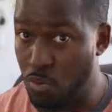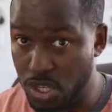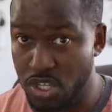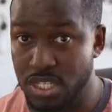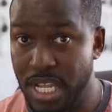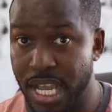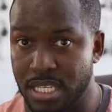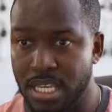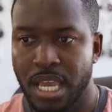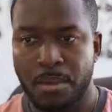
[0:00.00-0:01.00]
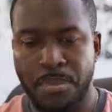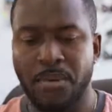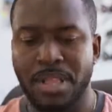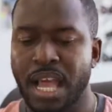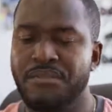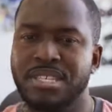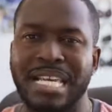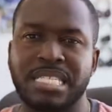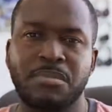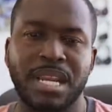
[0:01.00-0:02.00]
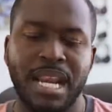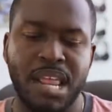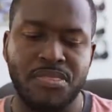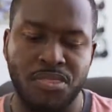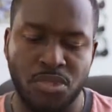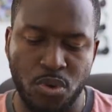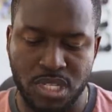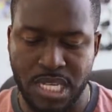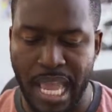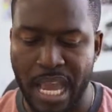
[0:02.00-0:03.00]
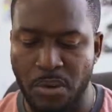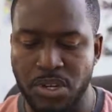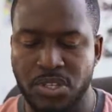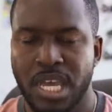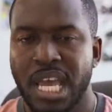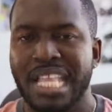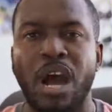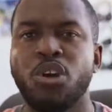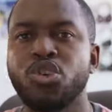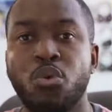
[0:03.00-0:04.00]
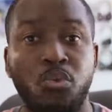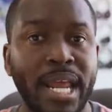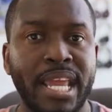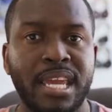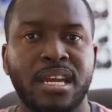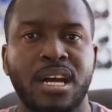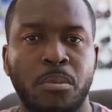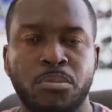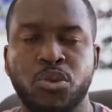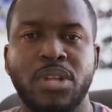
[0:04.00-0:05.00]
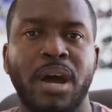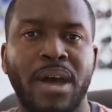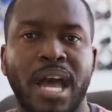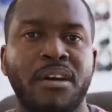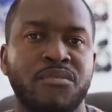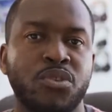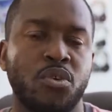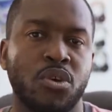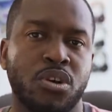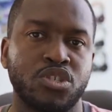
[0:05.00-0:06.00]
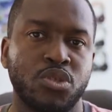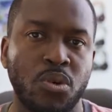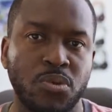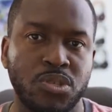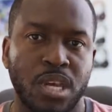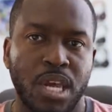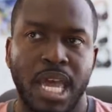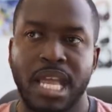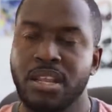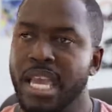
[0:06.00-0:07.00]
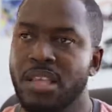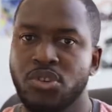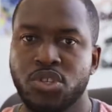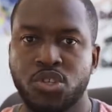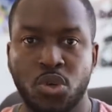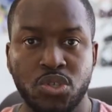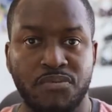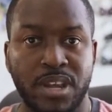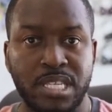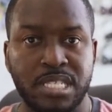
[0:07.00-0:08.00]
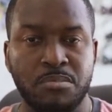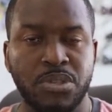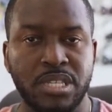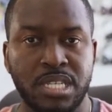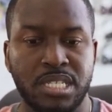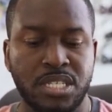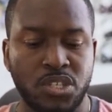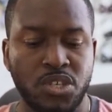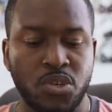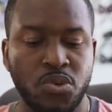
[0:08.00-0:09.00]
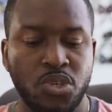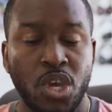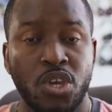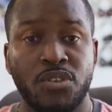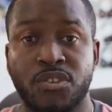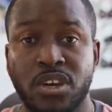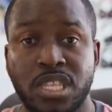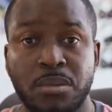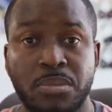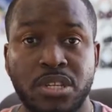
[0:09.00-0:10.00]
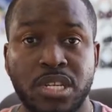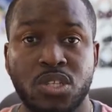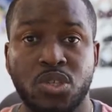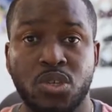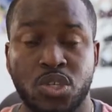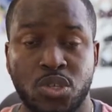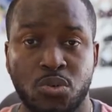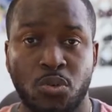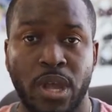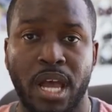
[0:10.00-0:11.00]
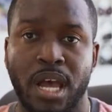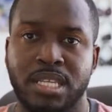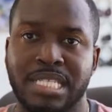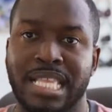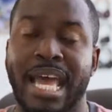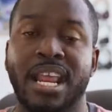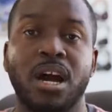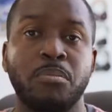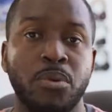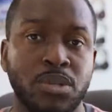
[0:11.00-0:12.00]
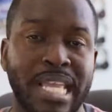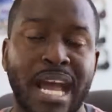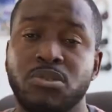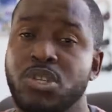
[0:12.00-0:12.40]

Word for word: which is nice. Battery life is estimated at 30 hours. Now on your right ear cup, you now have your controls. And again, those controls are very simple and easy to use. You've got the ability to slide up or down